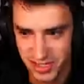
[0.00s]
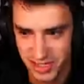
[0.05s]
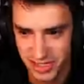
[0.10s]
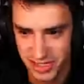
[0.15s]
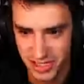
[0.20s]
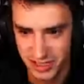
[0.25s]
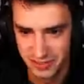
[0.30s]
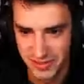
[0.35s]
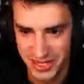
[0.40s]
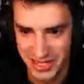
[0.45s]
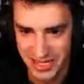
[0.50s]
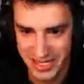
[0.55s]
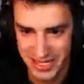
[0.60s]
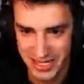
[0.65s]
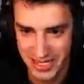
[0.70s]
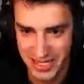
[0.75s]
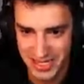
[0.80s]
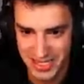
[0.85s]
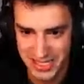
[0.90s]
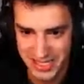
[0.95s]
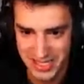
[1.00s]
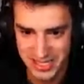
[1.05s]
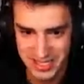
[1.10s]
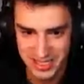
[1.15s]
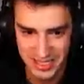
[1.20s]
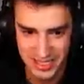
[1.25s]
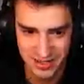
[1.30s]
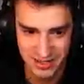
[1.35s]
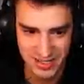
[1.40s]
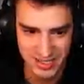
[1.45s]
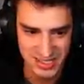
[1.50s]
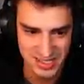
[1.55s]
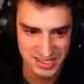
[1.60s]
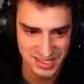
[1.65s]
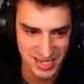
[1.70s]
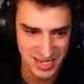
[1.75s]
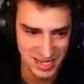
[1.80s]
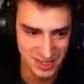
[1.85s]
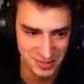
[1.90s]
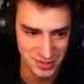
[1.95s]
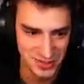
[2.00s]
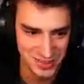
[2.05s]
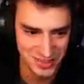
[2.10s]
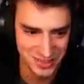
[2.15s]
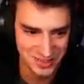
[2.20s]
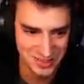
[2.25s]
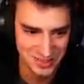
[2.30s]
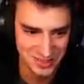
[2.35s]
Oh my gosh. Oh, this is terrible.